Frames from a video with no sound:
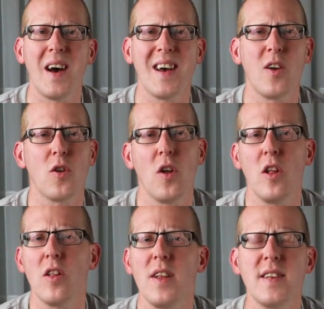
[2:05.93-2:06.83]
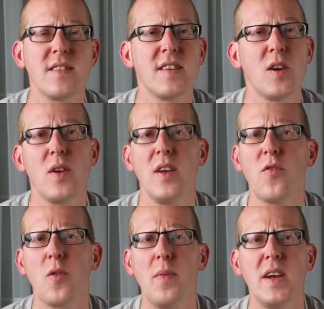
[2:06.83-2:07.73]
I got all the necessary
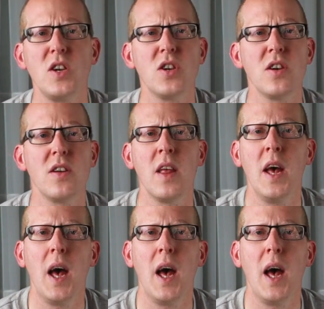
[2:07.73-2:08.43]
information